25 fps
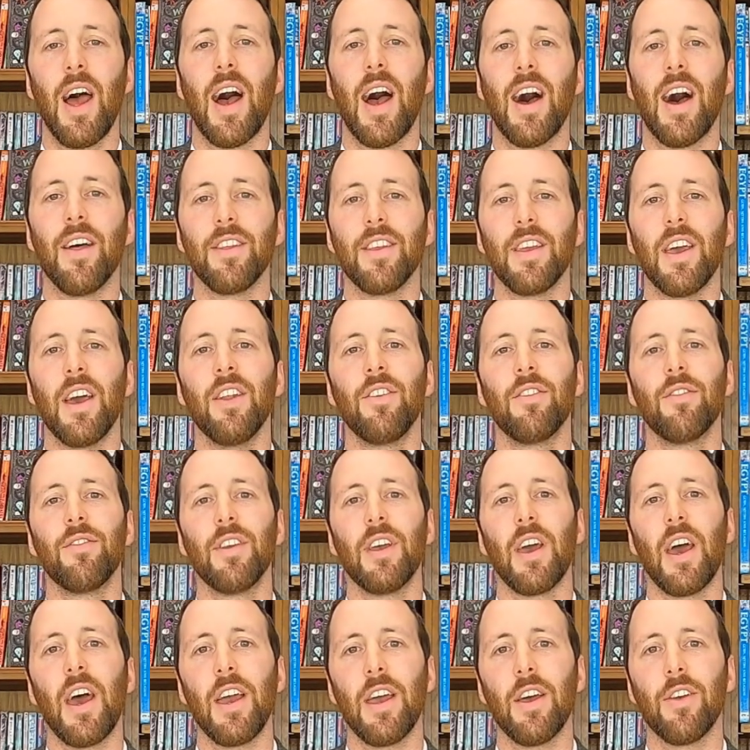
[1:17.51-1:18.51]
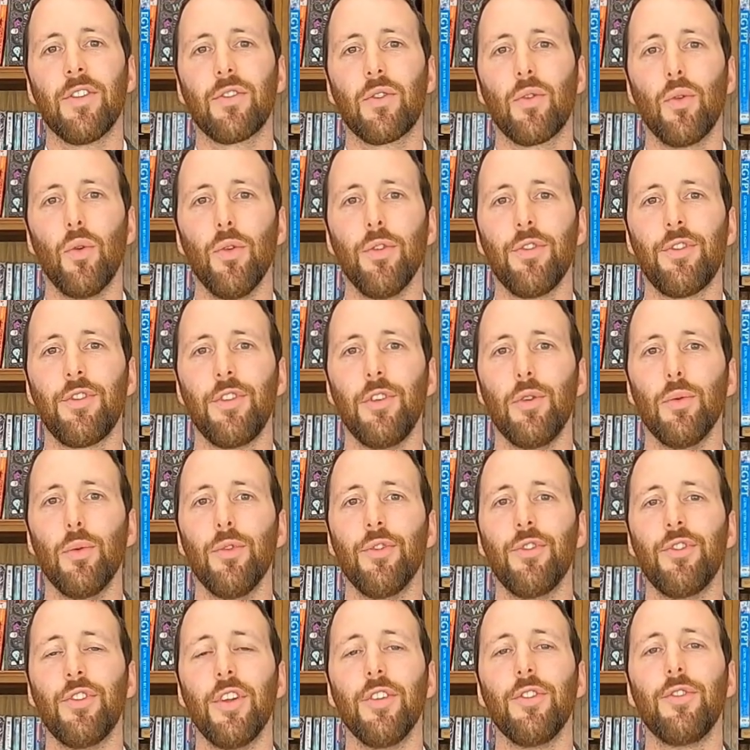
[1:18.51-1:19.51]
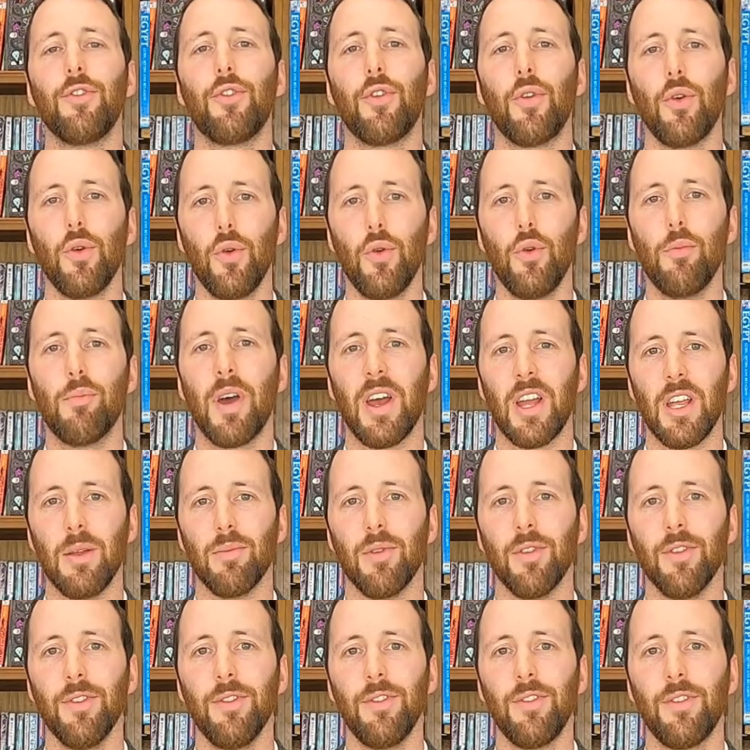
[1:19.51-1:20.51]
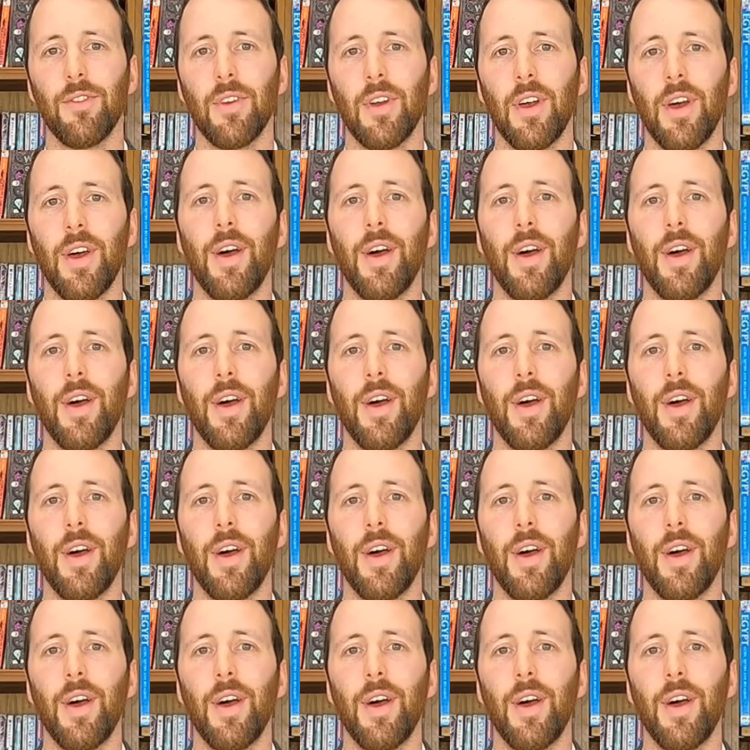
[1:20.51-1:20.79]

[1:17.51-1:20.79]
At the end of the AS course, you will sit two papers,